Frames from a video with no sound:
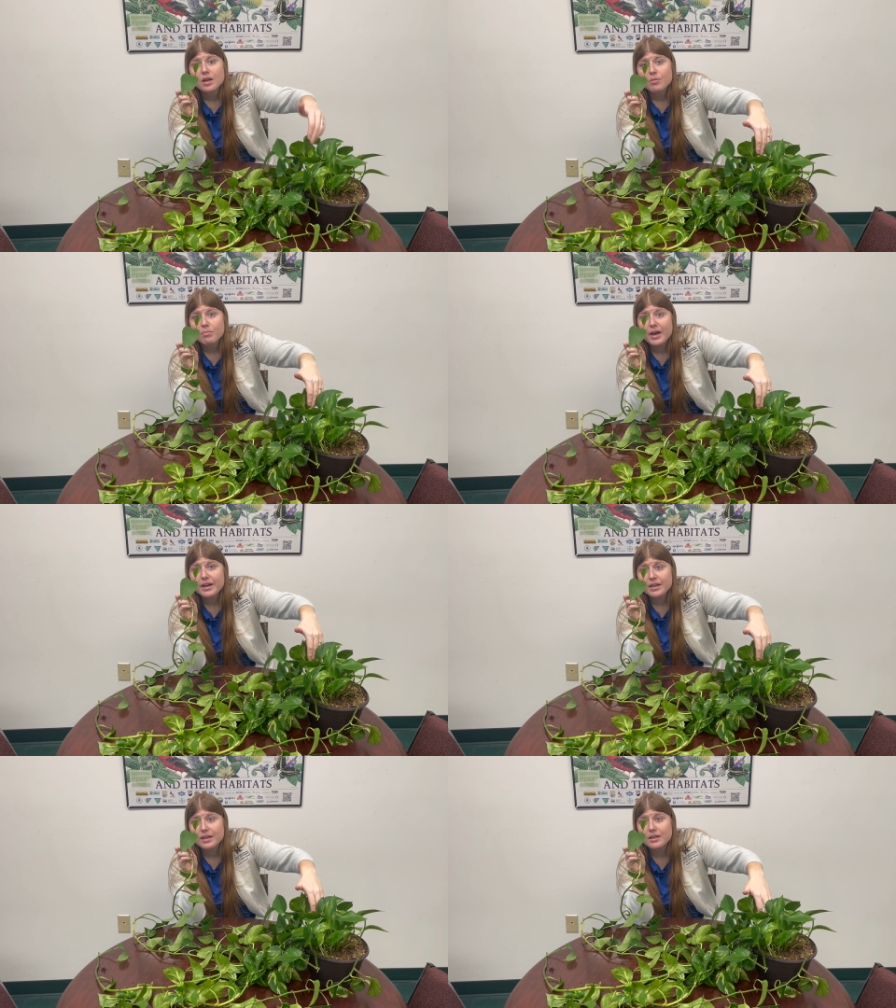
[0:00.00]

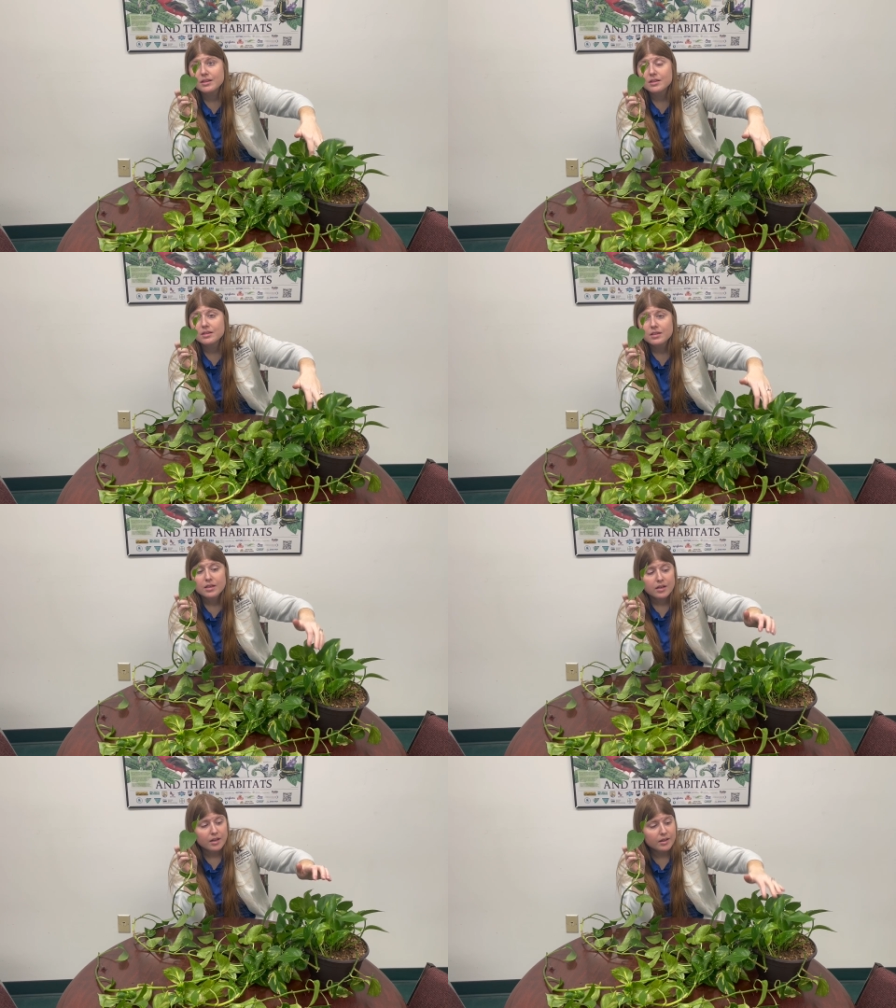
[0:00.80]
back in
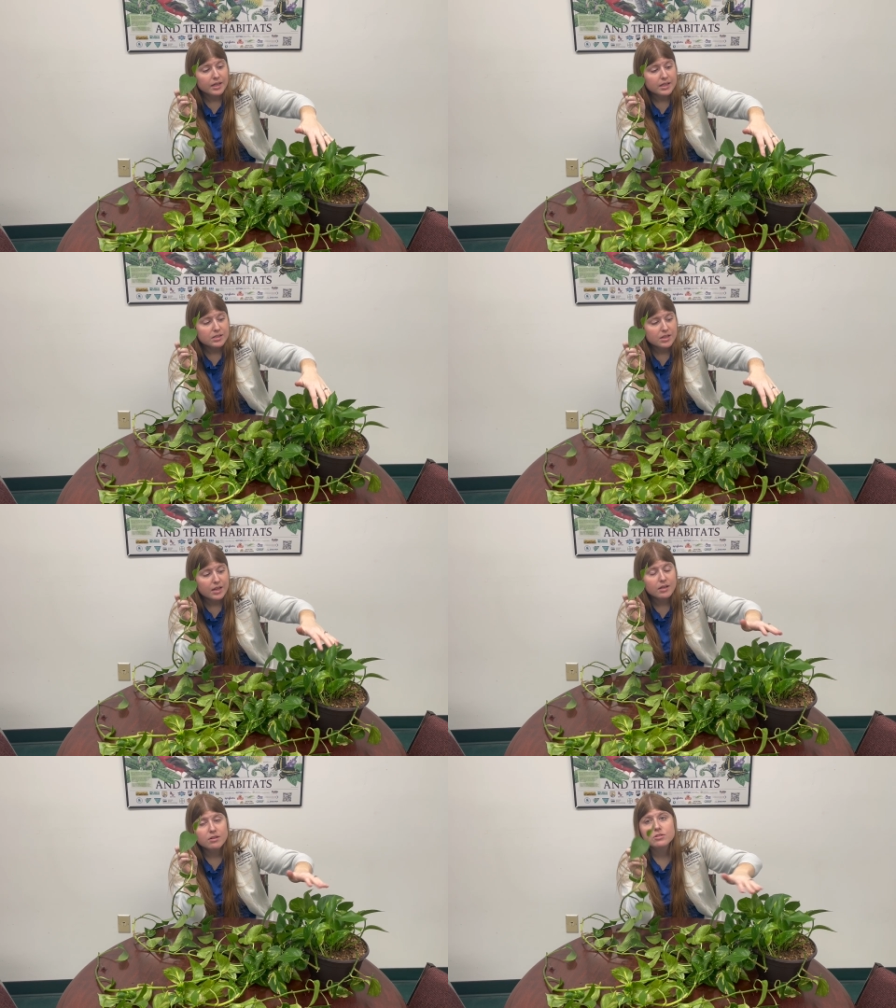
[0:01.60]
the
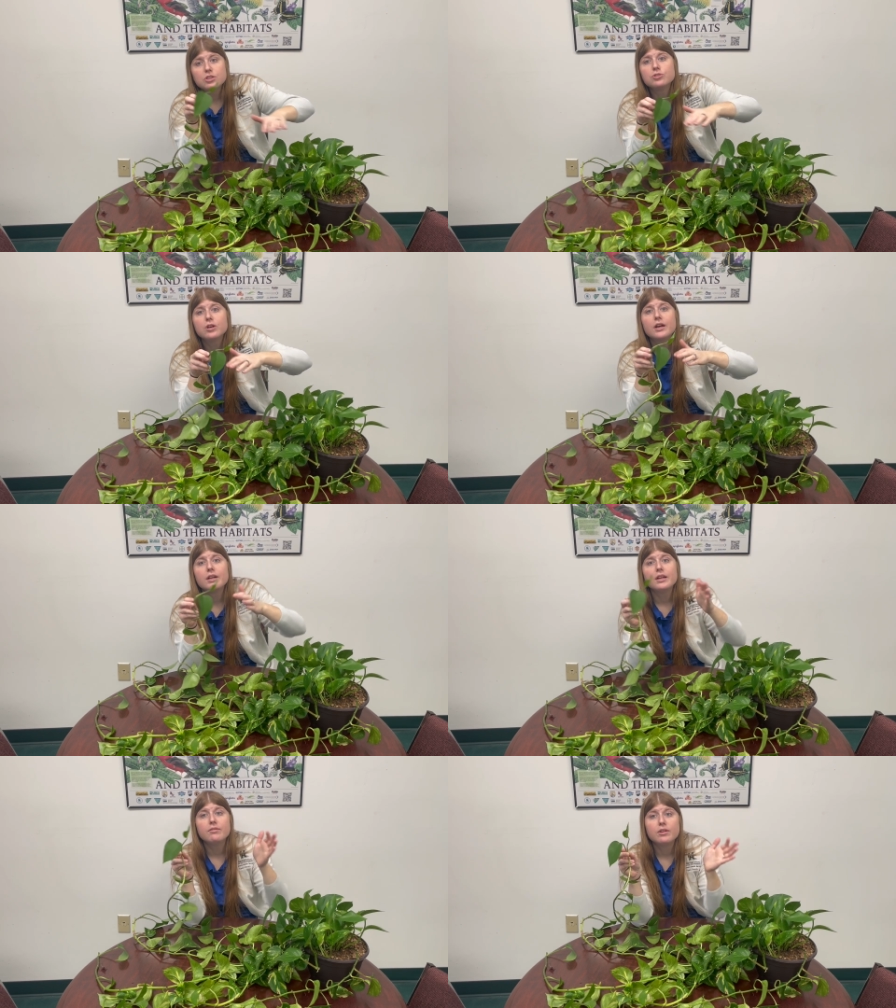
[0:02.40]
container to try to
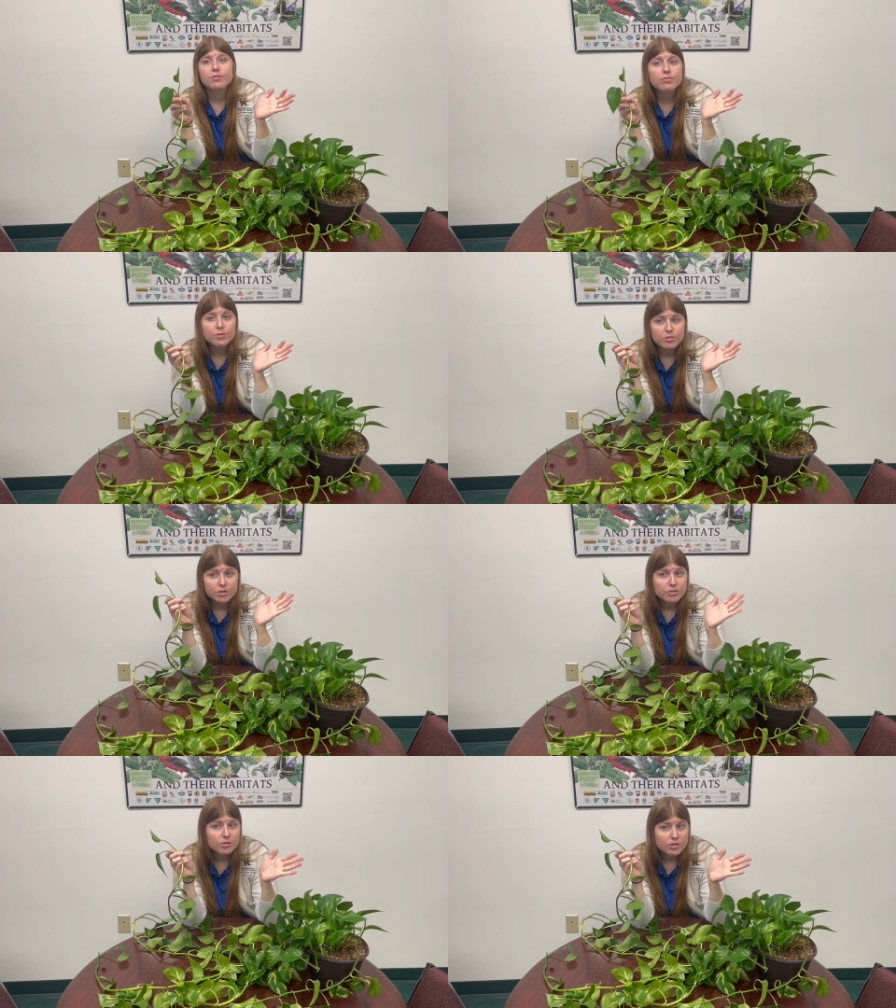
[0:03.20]
give it a
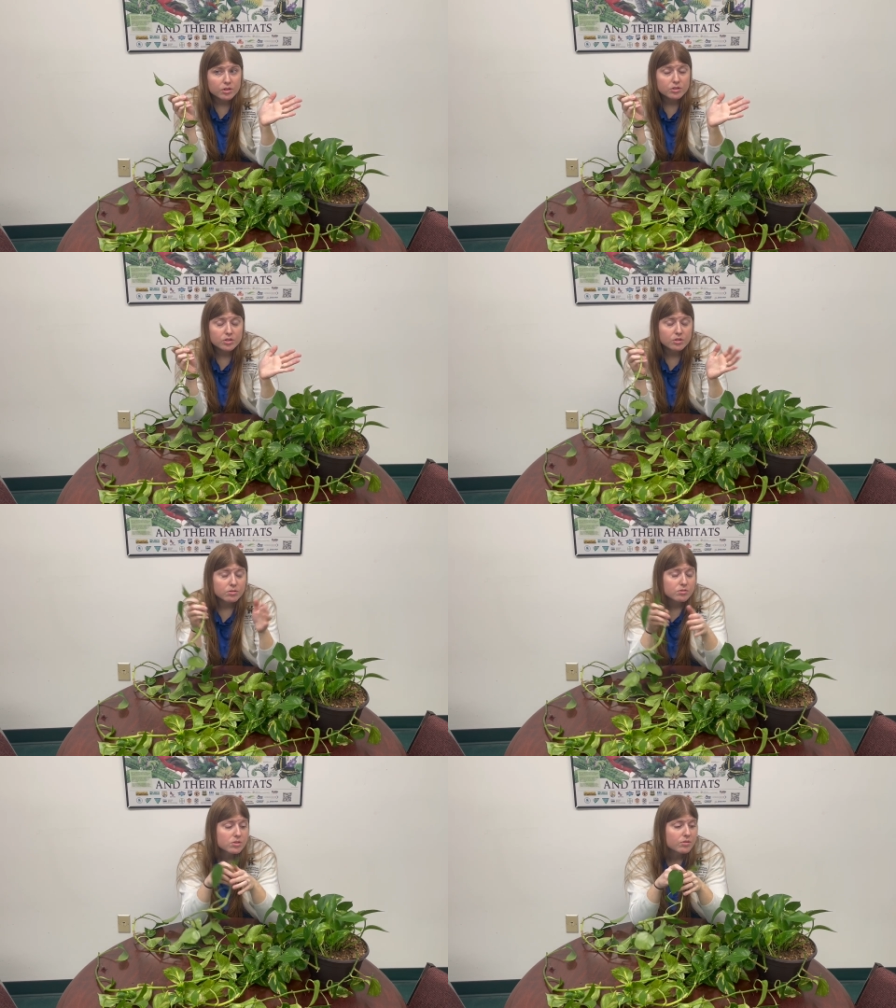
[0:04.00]
fuller look too.
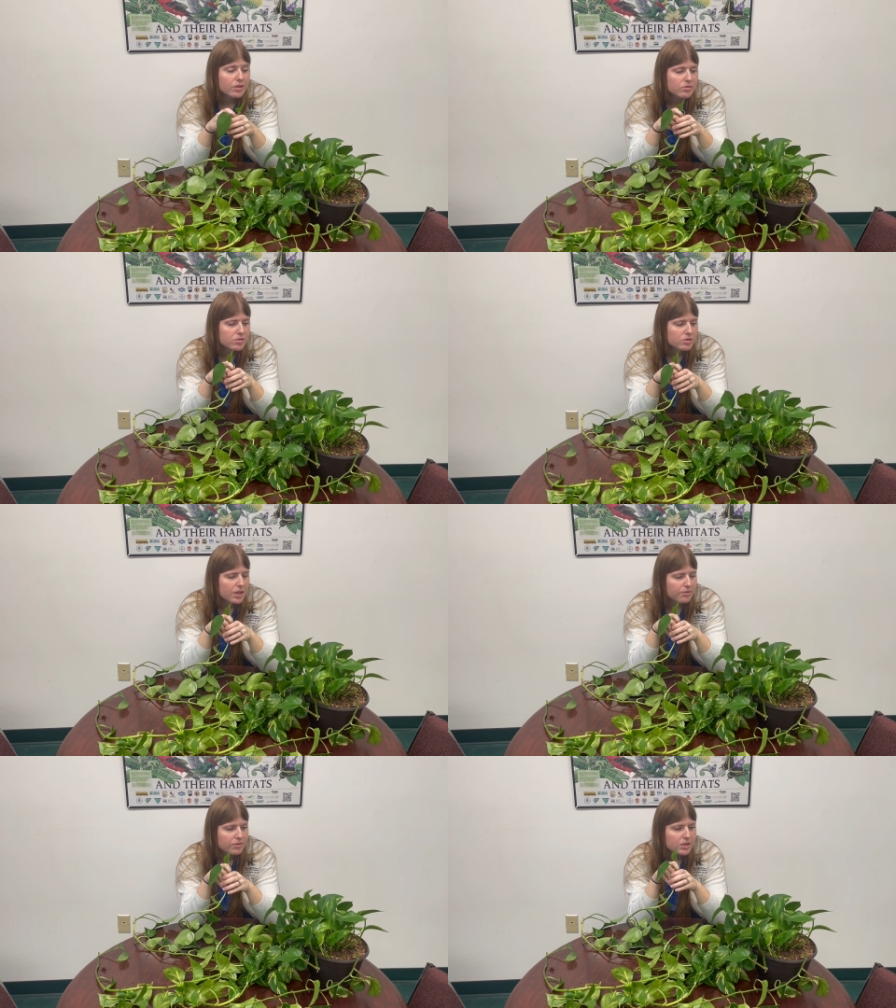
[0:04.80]
So those are
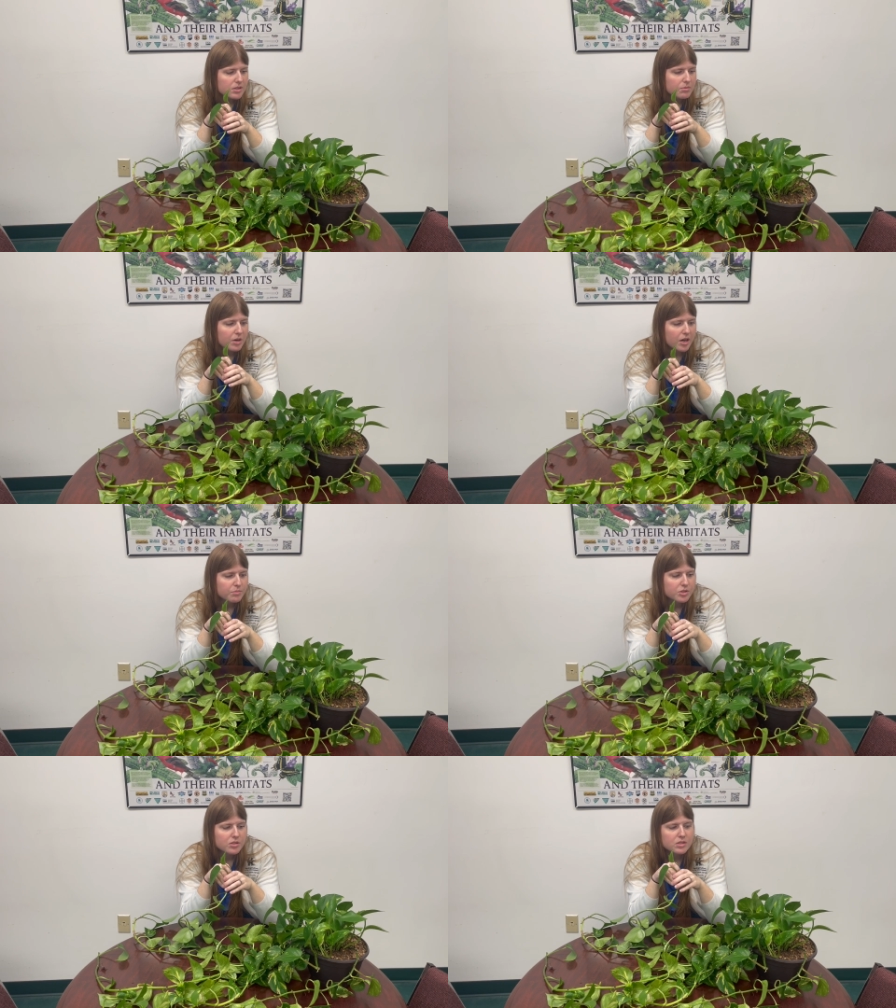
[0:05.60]
definitely some
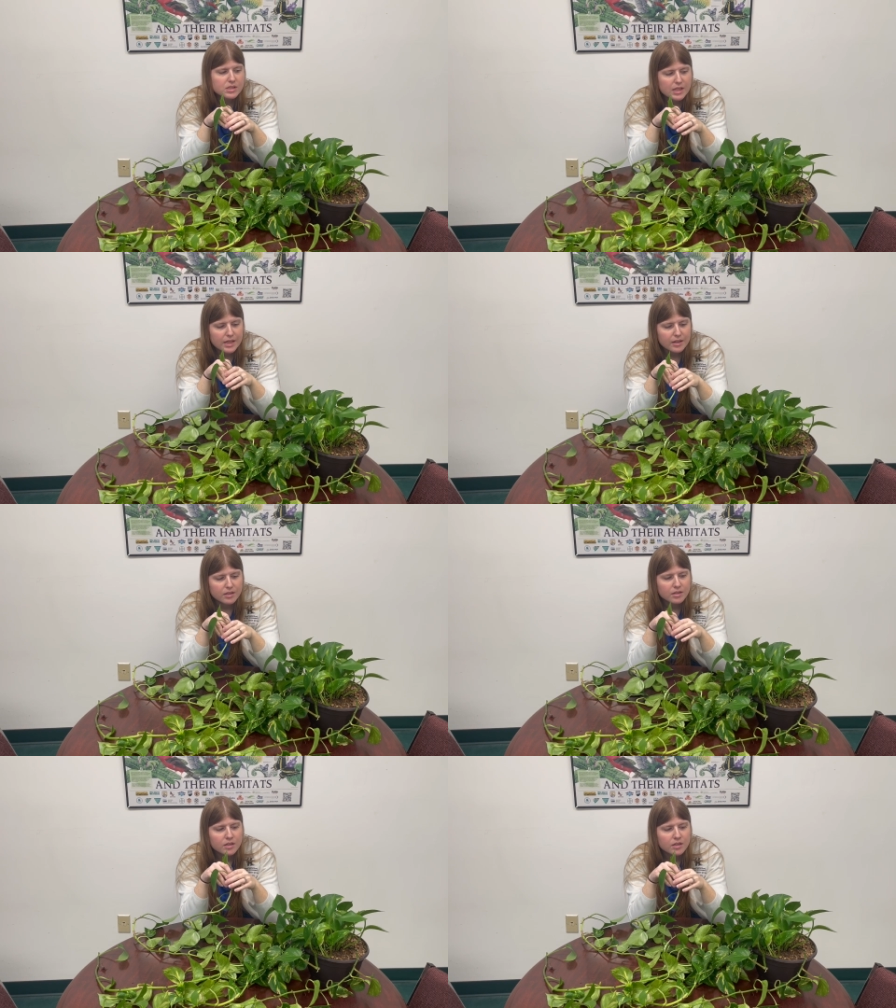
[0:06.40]
options there.